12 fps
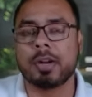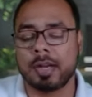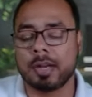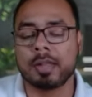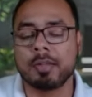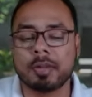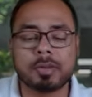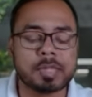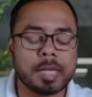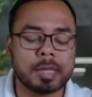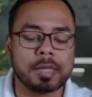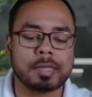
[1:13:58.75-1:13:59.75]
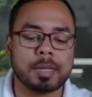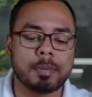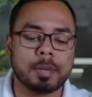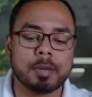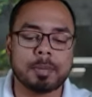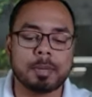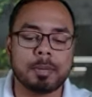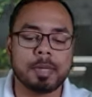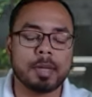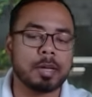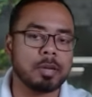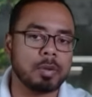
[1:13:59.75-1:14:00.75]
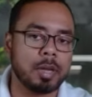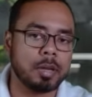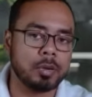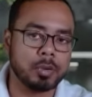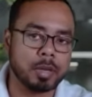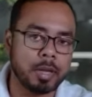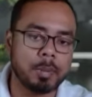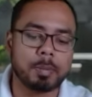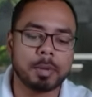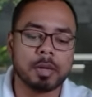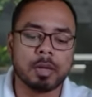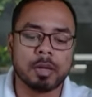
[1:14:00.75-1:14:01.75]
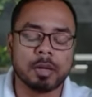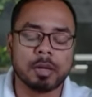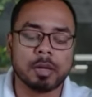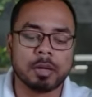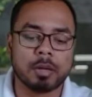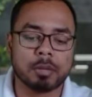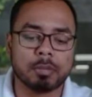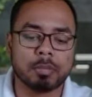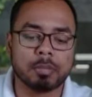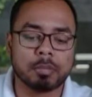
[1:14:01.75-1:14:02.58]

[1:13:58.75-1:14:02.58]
Or another way of saying the same thing will be that you need to keep uh,